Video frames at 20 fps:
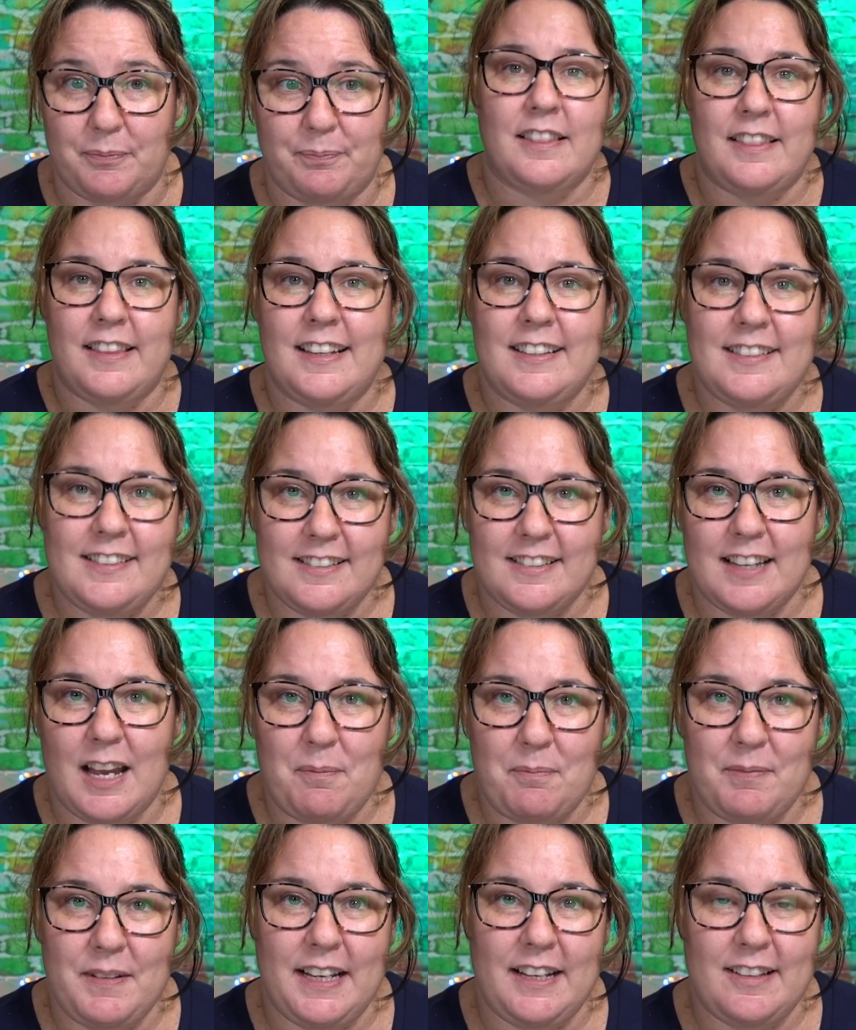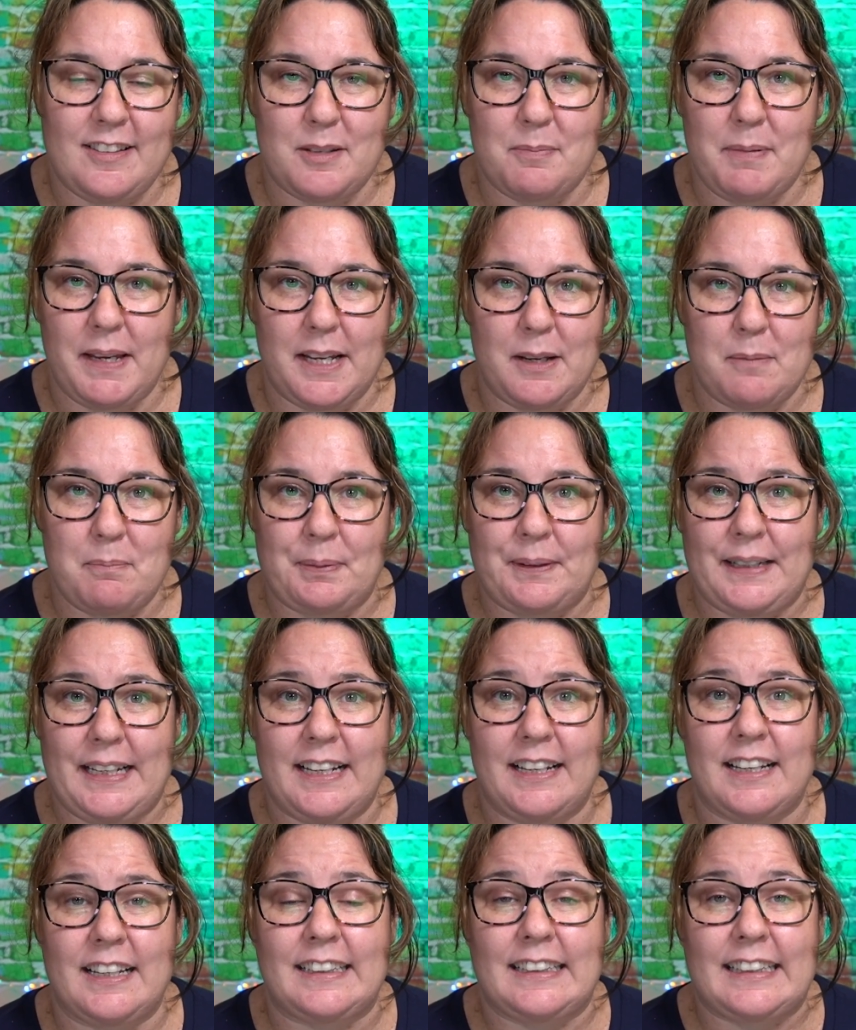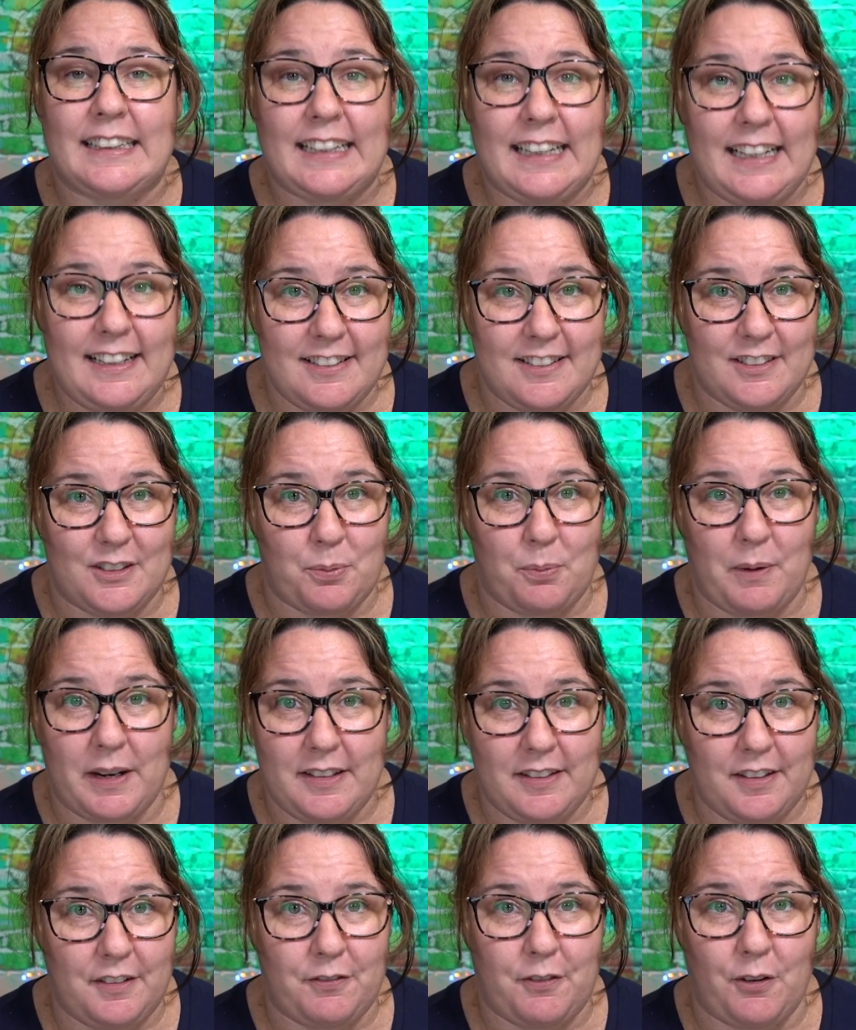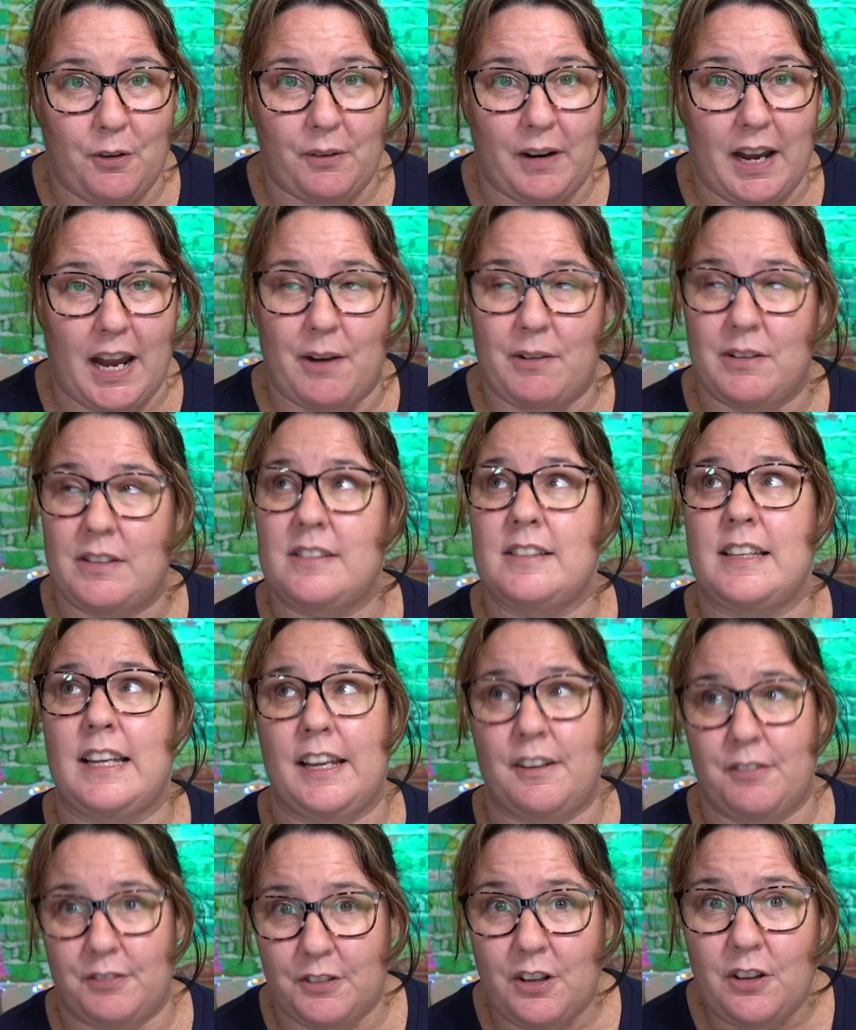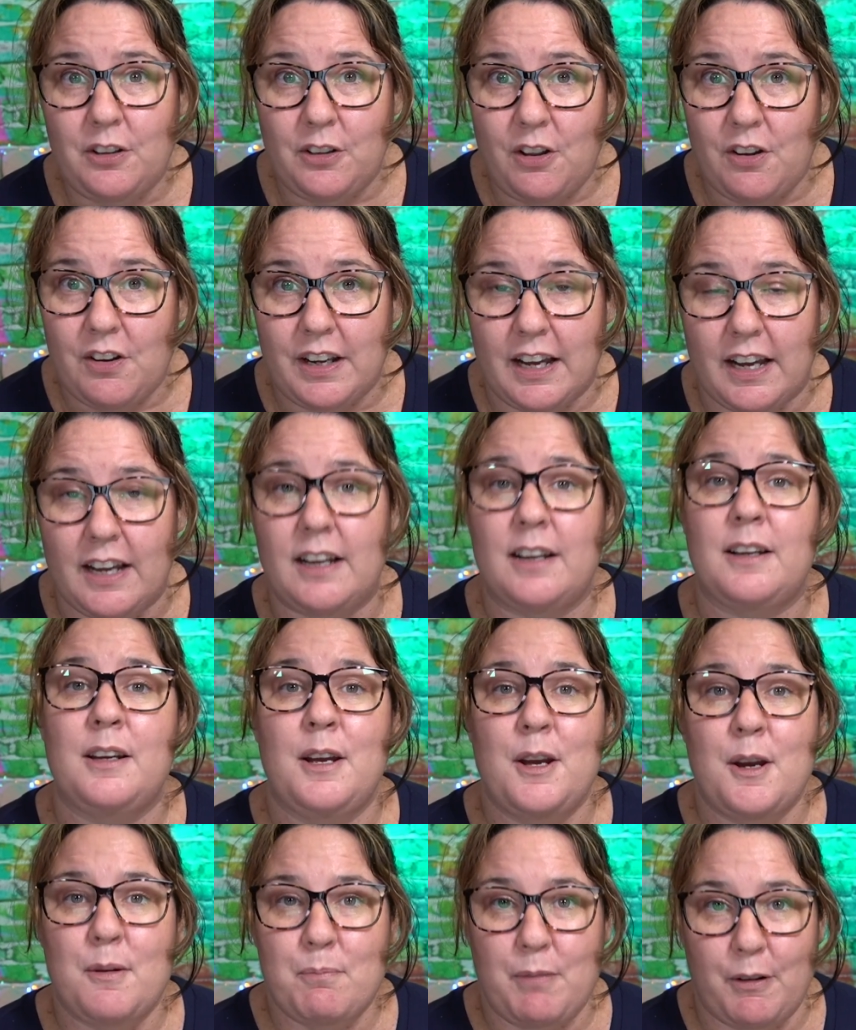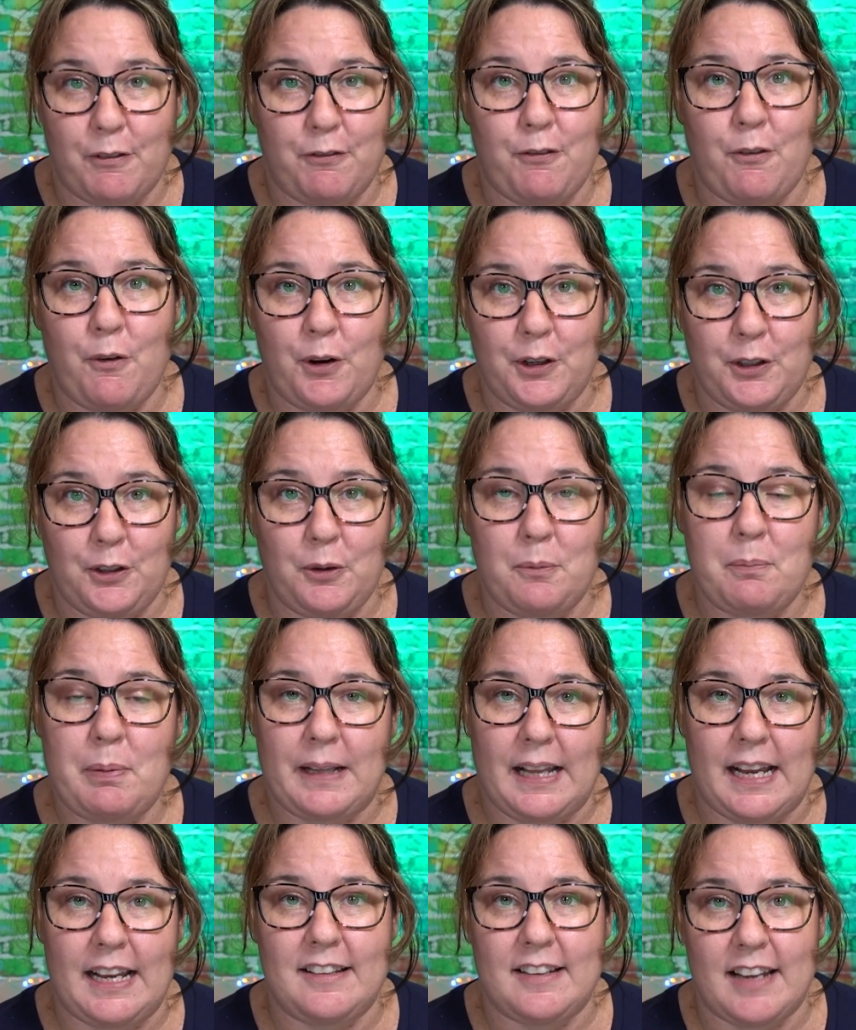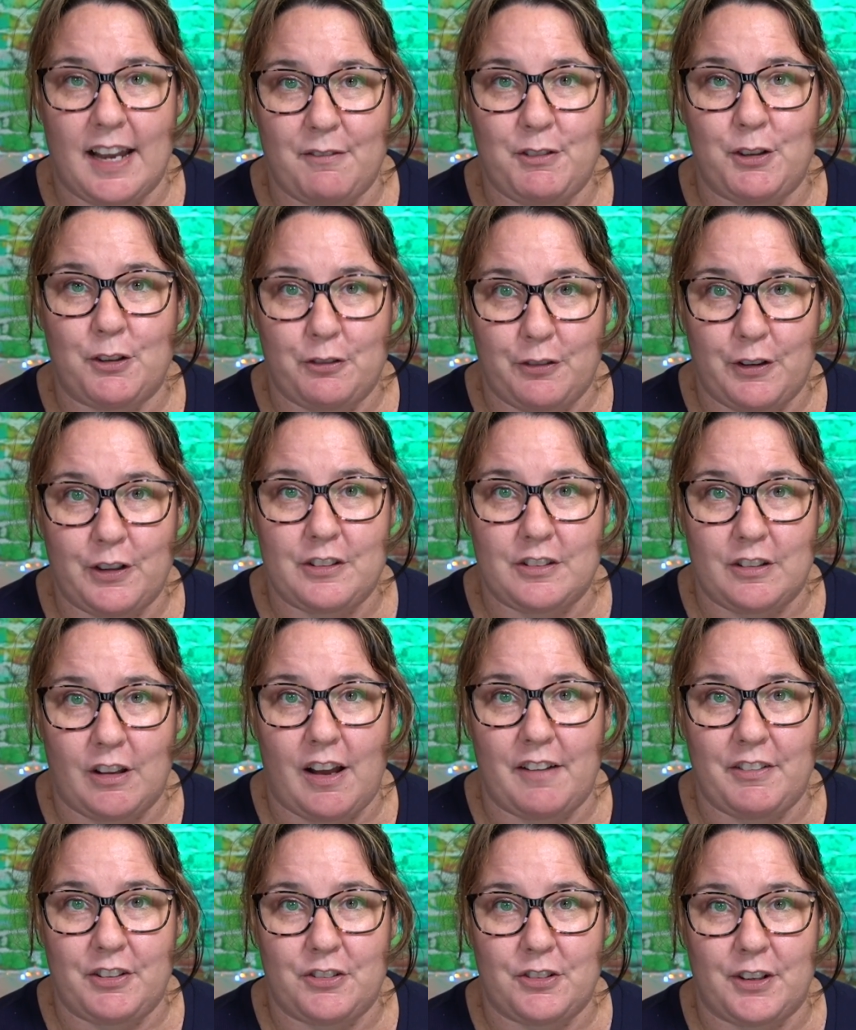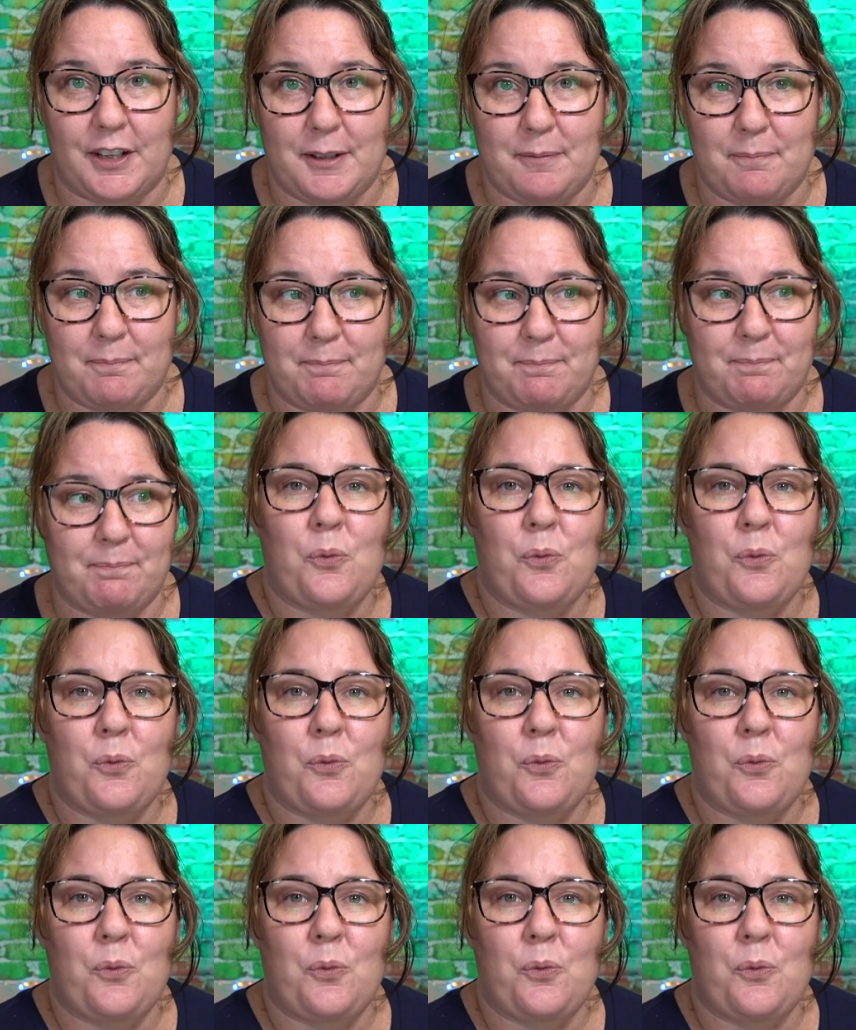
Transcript: This step needs to be completed at least 24 hours, if not longer, before you plan to have your first live stream.